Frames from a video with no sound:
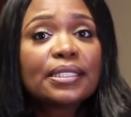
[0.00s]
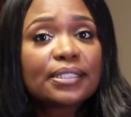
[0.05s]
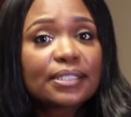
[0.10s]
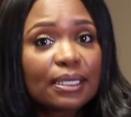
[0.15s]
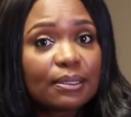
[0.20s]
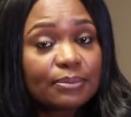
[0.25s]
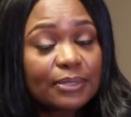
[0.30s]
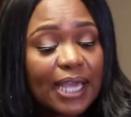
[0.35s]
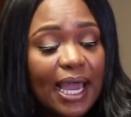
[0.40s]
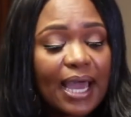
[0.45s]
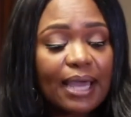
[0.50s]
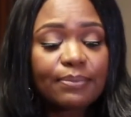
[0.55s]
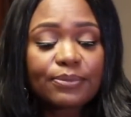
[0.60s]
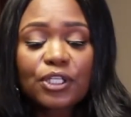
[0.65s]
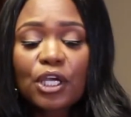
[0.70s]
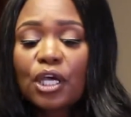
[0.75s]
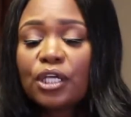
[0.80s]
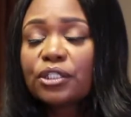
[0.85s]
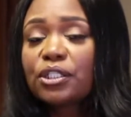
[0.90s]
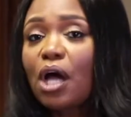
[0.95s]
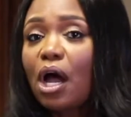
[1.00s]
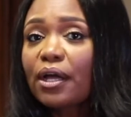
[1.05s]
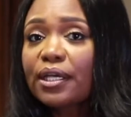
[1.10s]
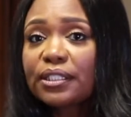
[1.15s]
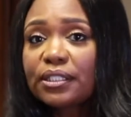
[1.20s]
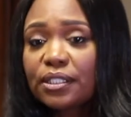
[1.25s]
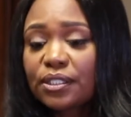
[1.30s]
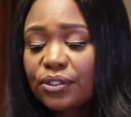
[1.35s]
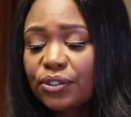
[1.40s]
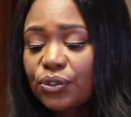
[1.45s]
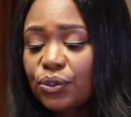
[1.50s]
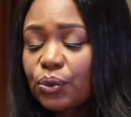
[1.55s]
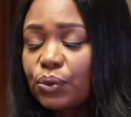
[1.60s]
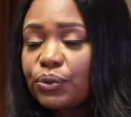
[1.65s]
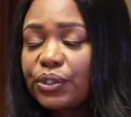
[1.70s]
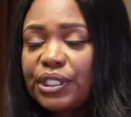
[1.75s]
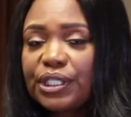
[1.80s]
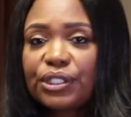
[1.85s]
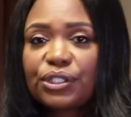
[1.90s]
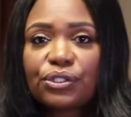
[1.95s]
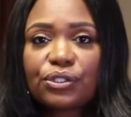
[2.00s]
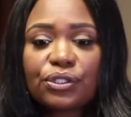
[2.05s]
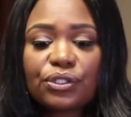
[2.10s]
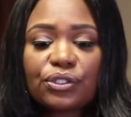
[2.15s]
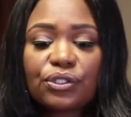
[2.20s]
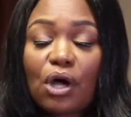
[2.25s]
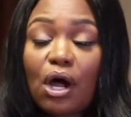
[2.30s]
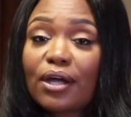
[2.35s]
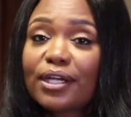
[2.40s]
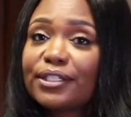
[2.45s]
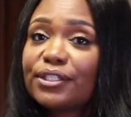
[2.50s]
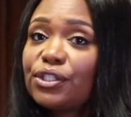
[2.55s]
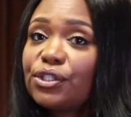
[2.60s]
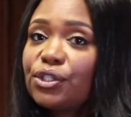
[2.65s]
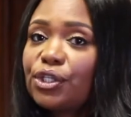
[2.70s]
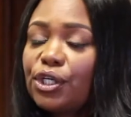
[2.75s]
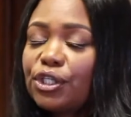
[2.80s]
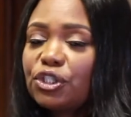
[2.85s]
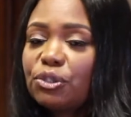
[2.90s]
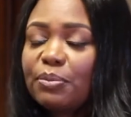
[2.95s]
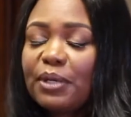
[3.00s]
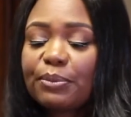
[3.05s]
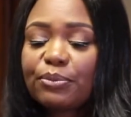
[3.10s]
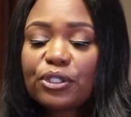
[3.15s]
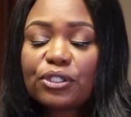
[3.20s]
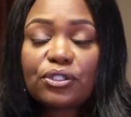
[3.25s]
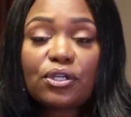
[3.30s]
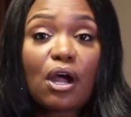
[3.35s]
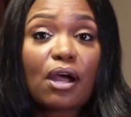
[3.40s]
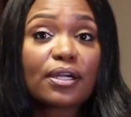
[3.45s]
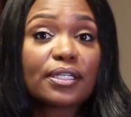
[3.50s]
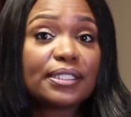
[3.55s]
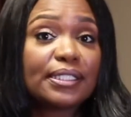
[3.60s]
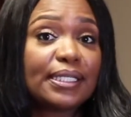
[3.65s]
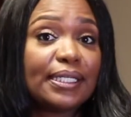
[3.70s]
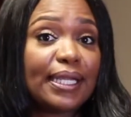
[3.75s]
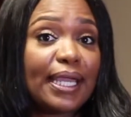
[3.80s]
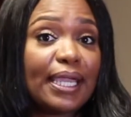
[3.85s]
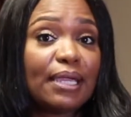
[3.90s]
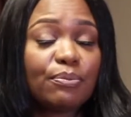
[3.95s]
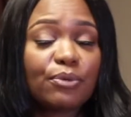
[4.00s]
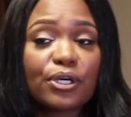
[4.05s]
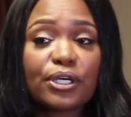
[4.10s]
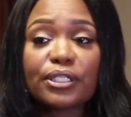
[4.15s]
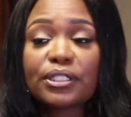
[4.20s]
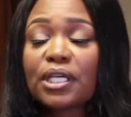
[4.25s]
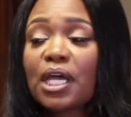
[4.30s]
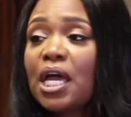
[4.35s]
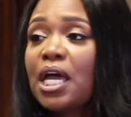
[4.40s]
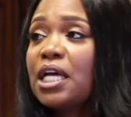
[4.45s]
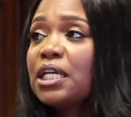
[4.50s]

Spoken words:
sometimes talking to the school teachers, talking to church members, talking to neighbors,